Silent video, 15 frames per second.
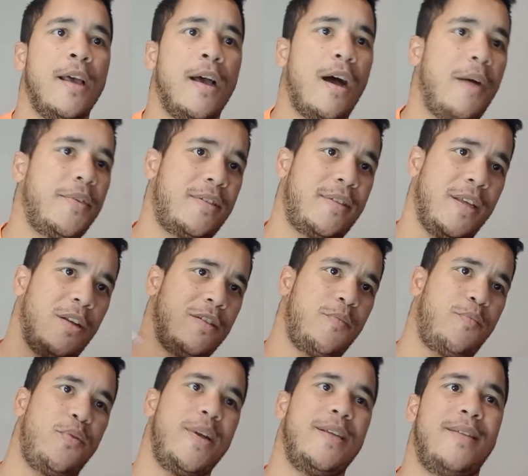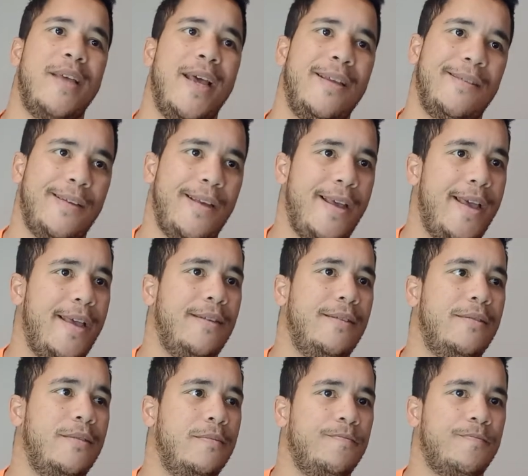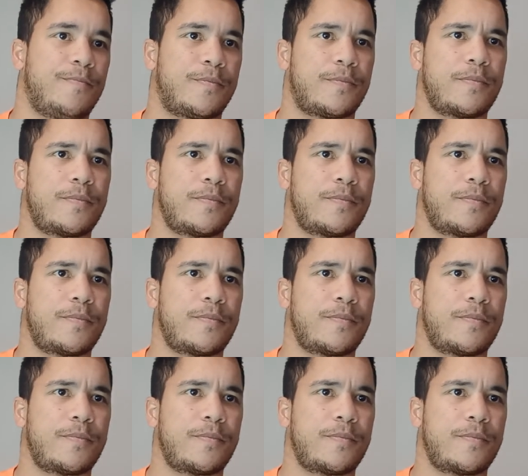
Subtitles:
The Steelers are pretty set, and